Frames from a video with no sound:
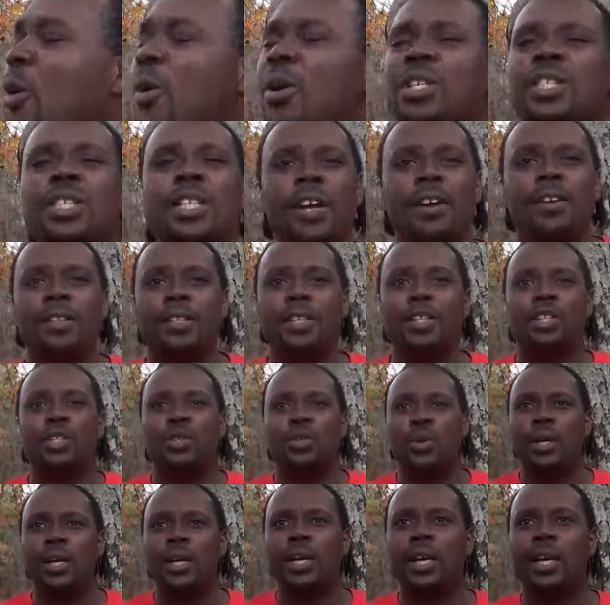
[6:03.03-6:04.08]
or stare at this
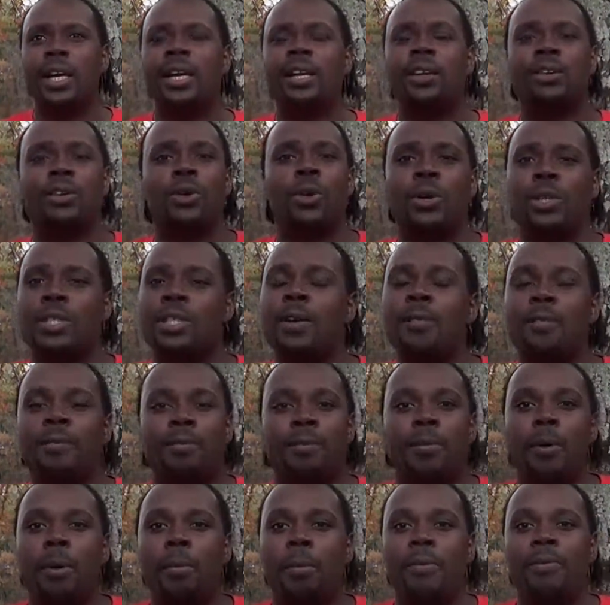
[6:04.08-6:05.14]
tree or some
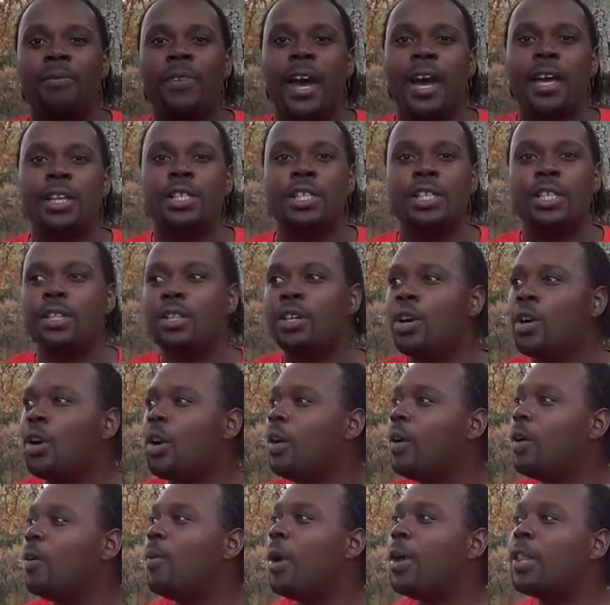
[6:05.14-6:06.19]
form of fashion,
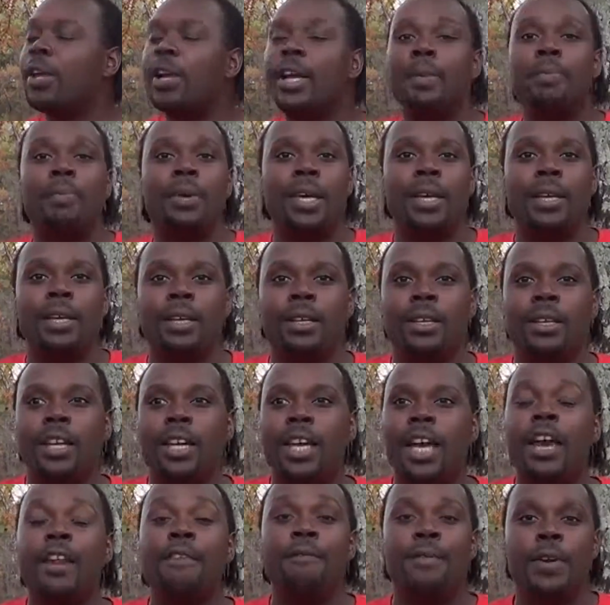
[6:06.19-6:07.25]
whether it be
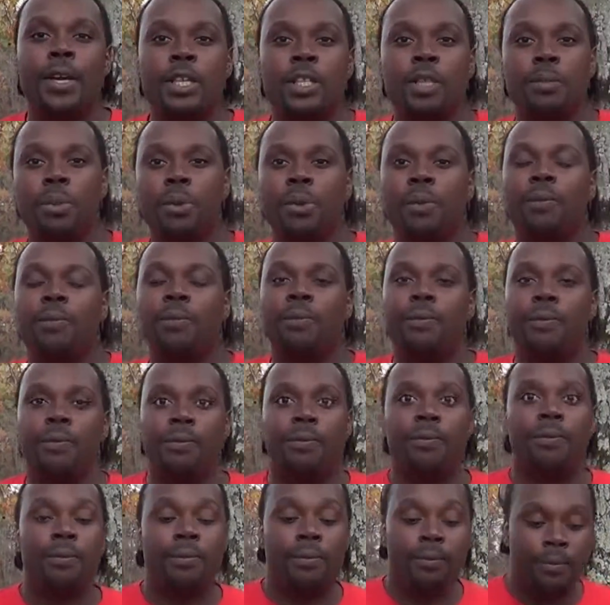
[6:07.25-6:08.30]
invisible,
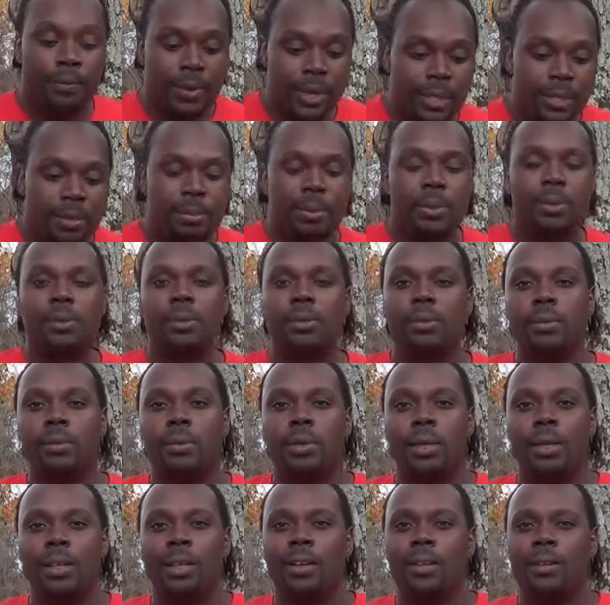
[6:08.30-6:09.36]
visible,
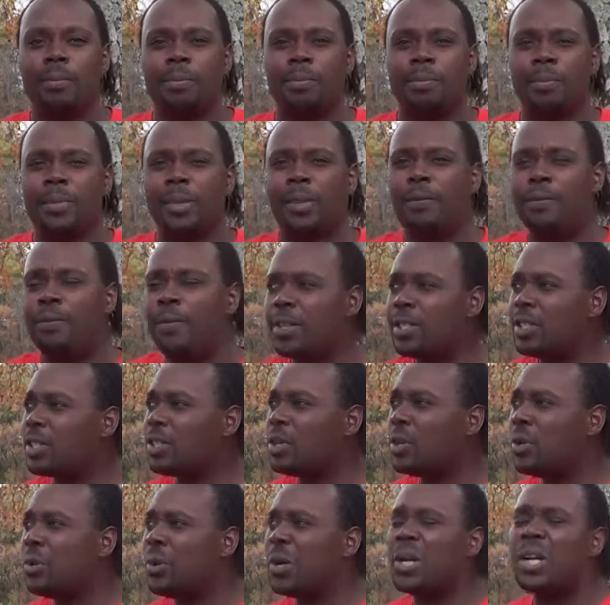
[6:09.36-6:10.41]

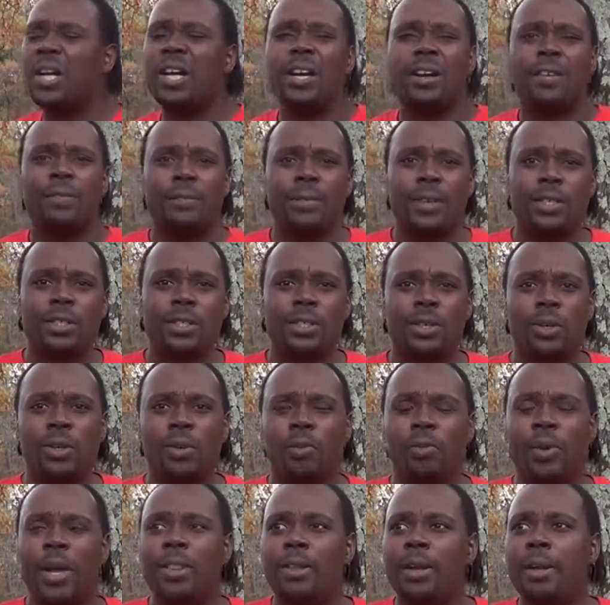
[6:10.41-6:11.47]
physical or non-physical.
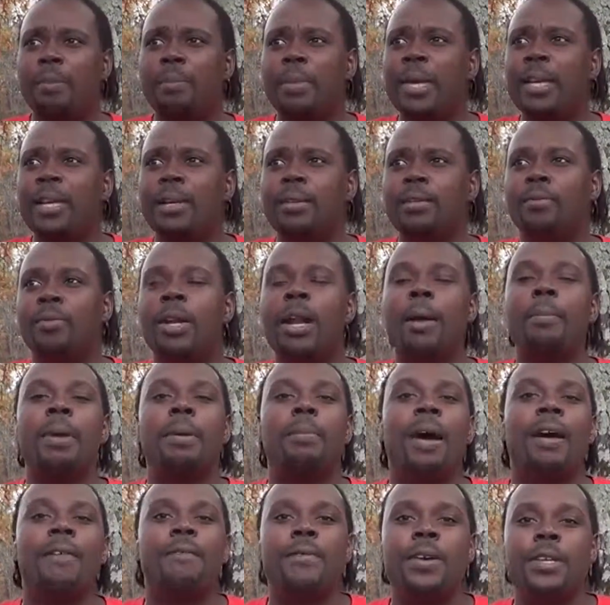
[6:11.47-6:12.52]
When I mean
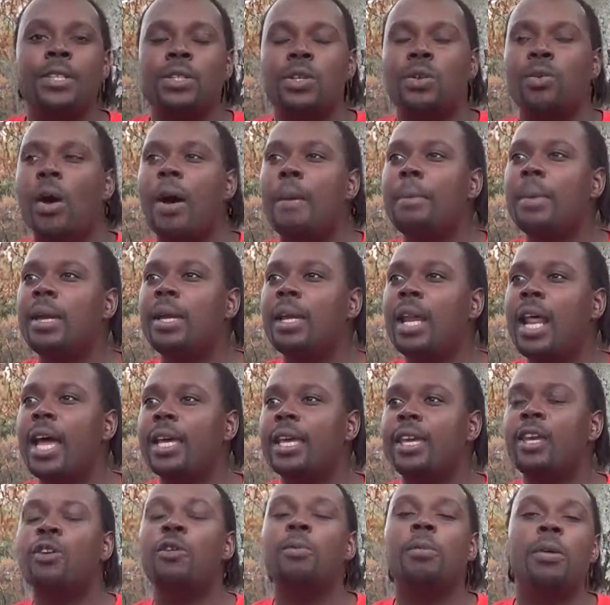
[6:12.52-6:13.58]
by physical, I mean like
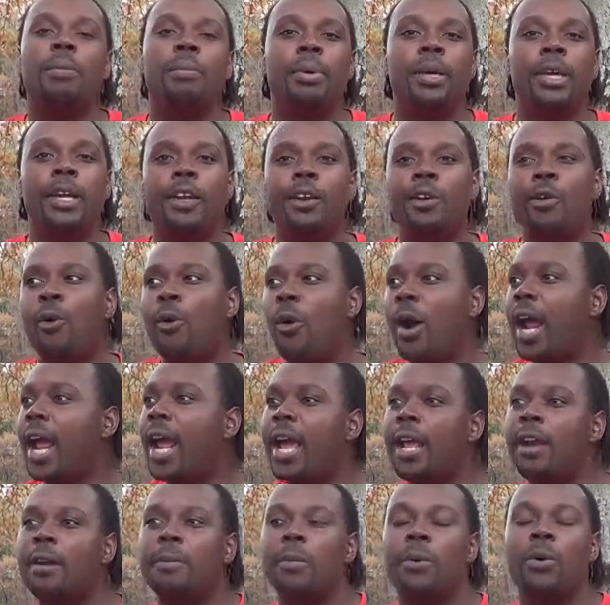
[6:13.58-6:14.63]
human being or
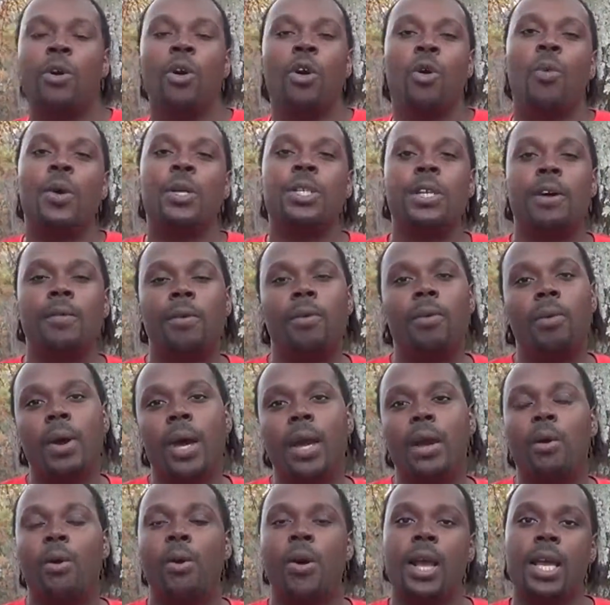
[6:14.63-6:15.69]
animal, whichever way,
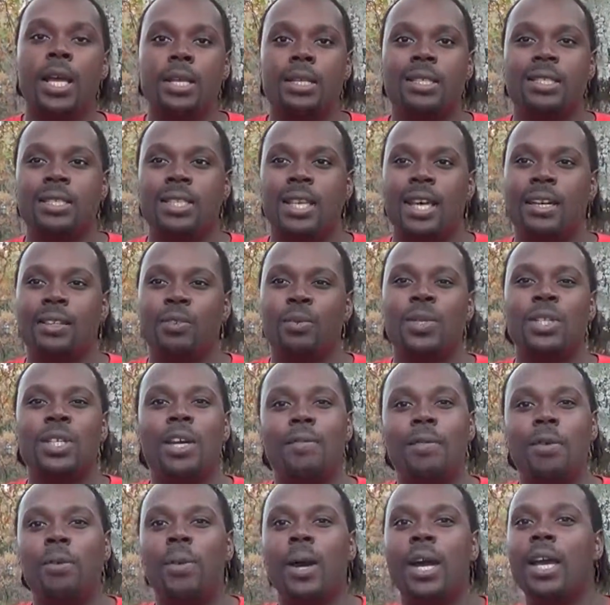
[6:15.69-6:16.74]
or insect,
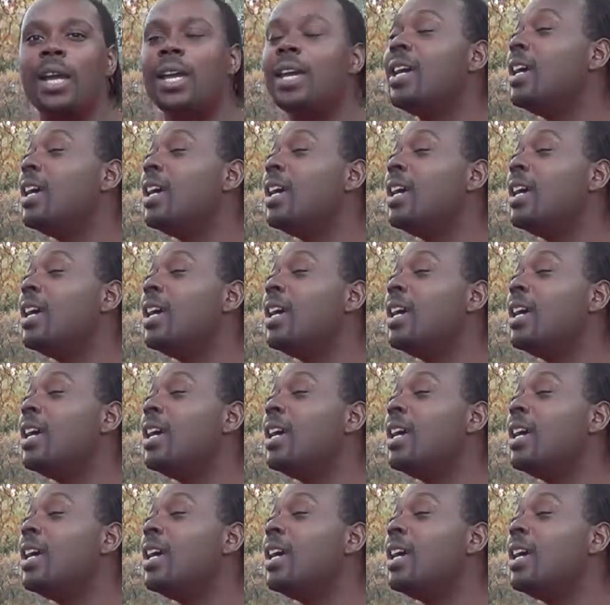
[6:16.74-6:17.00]
whichever way.